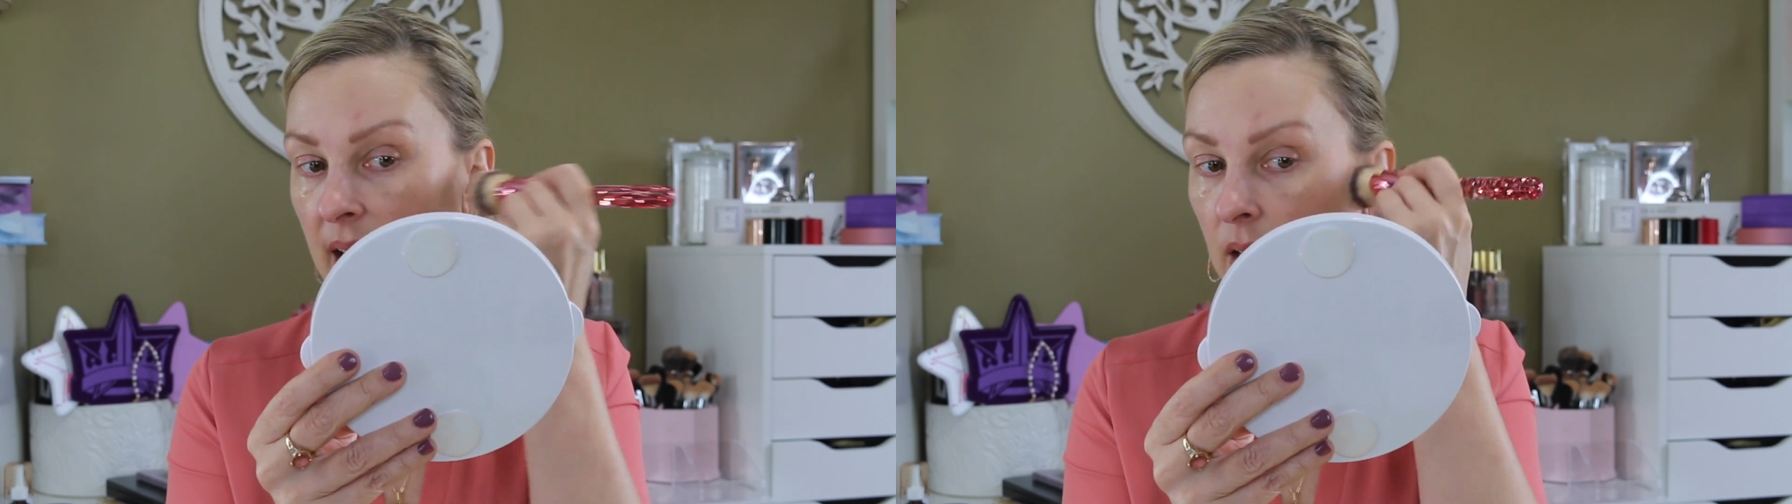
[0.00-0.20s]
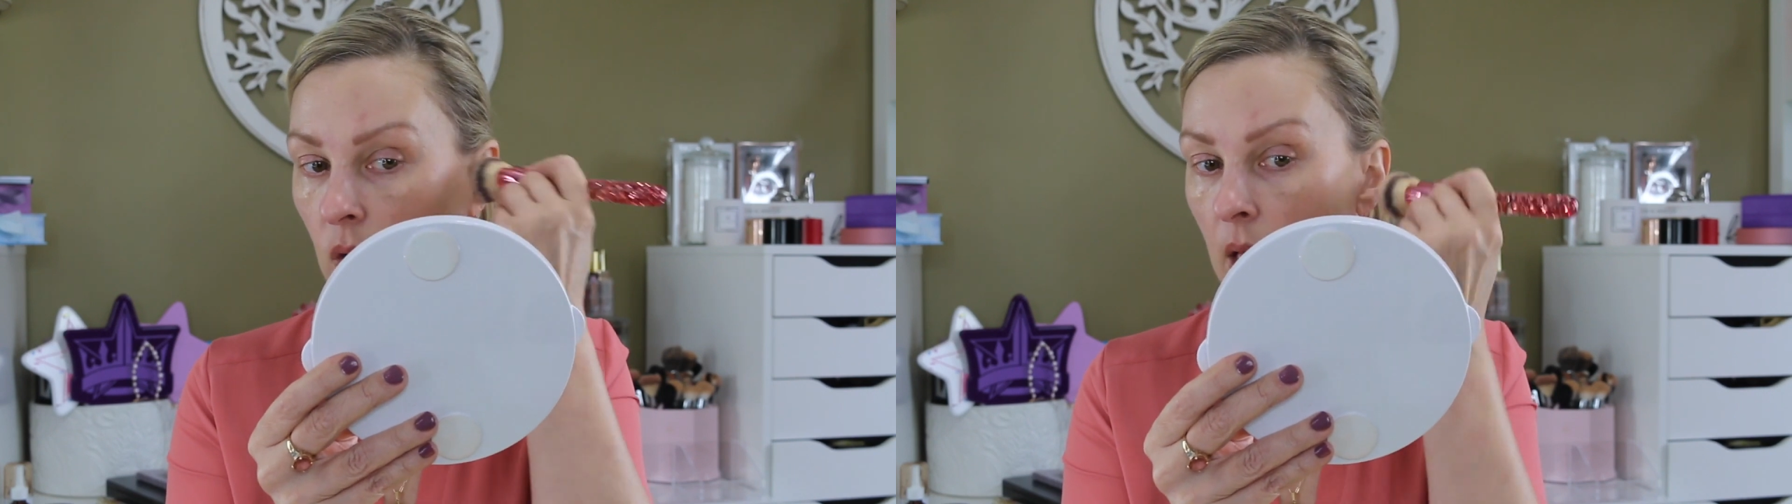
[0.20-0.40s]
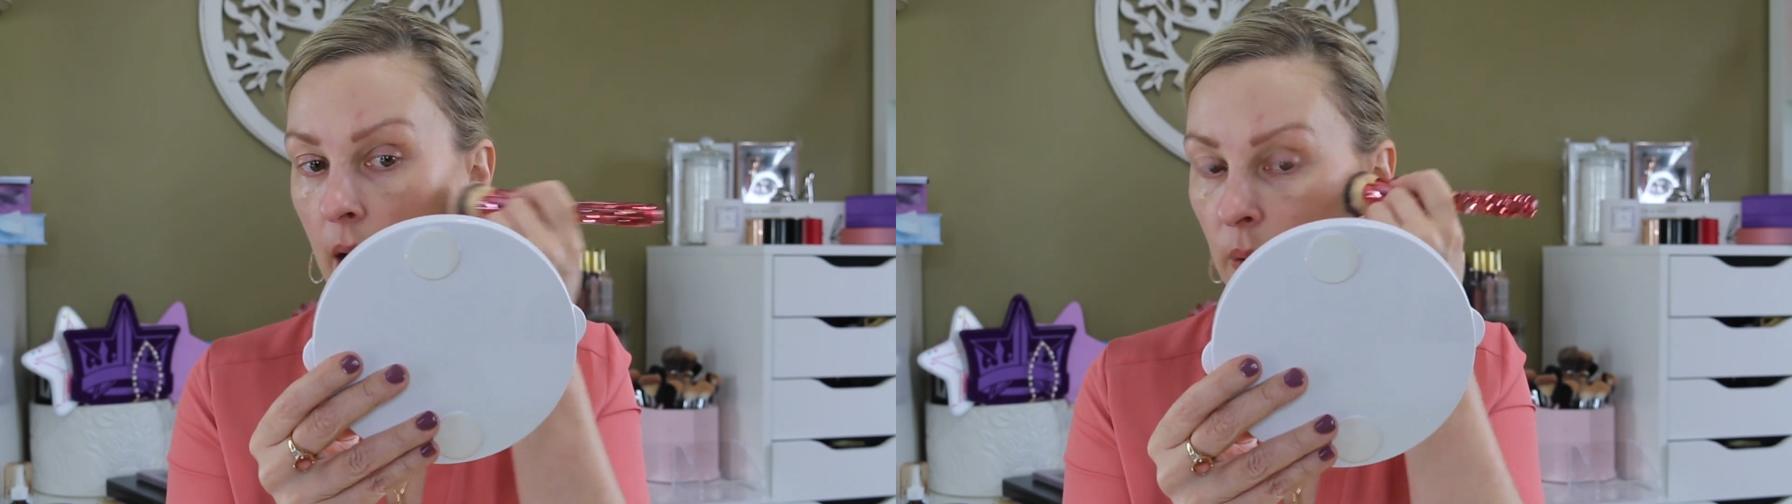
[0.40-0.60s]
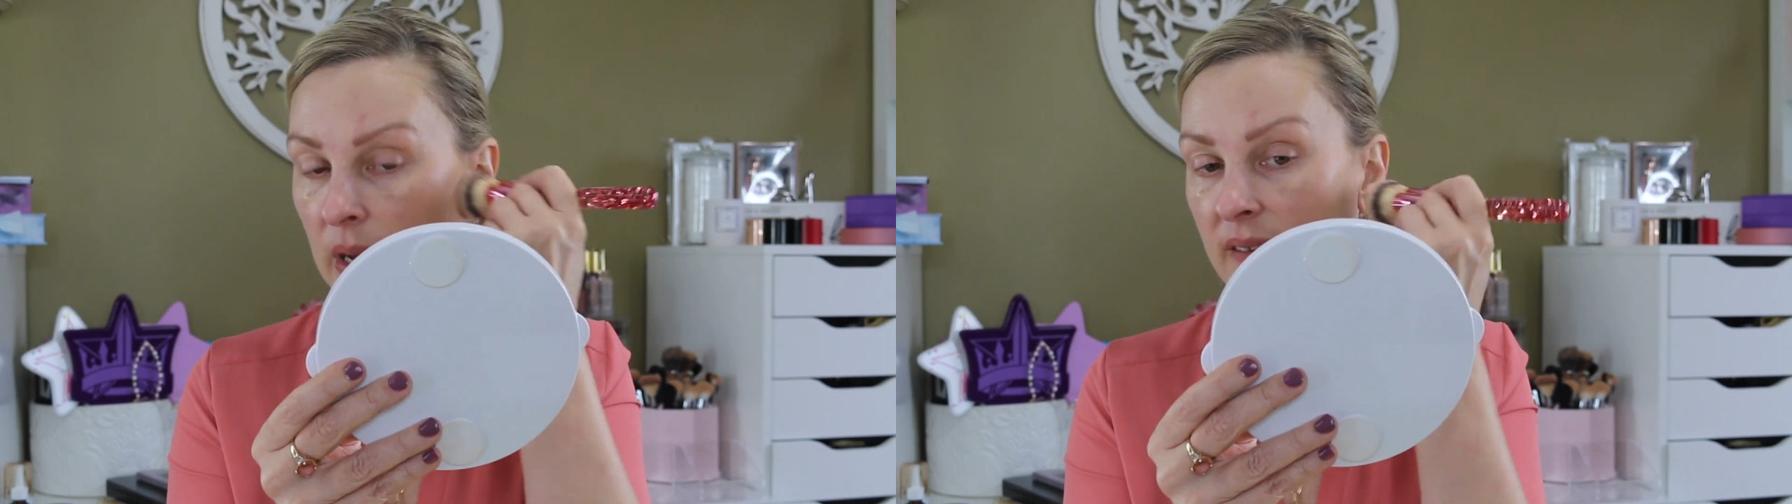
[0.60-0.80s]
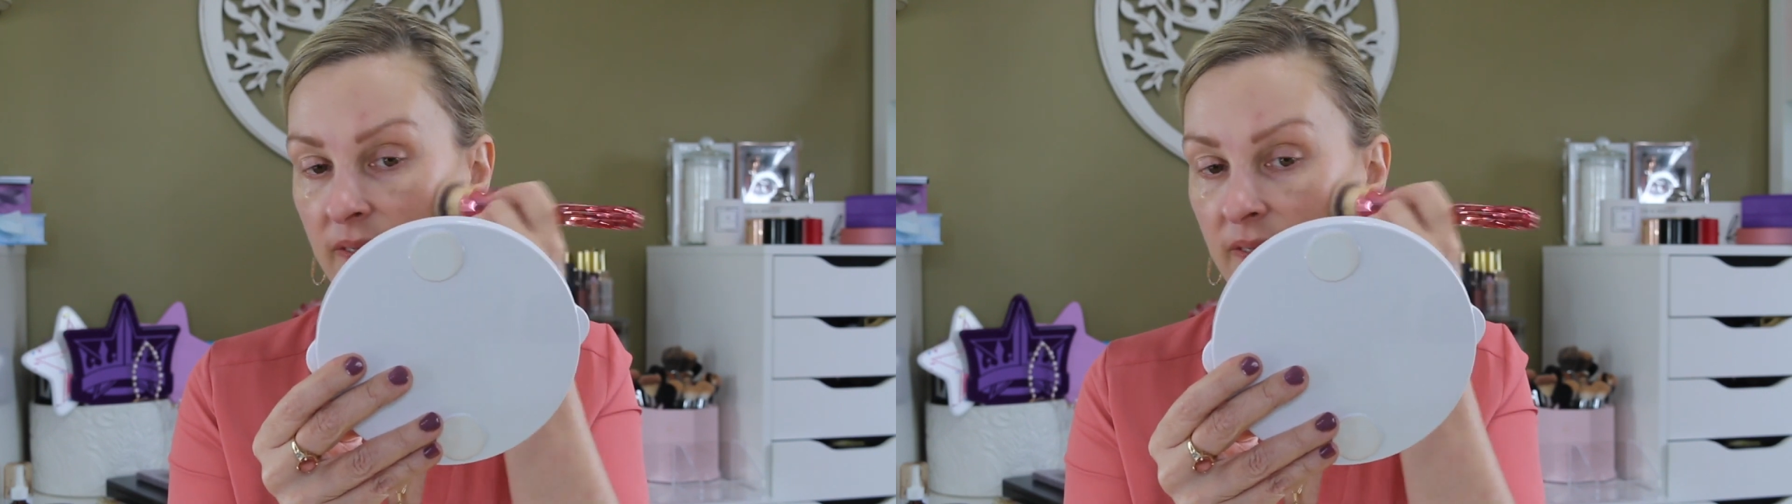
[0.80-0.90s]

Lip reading: a glowy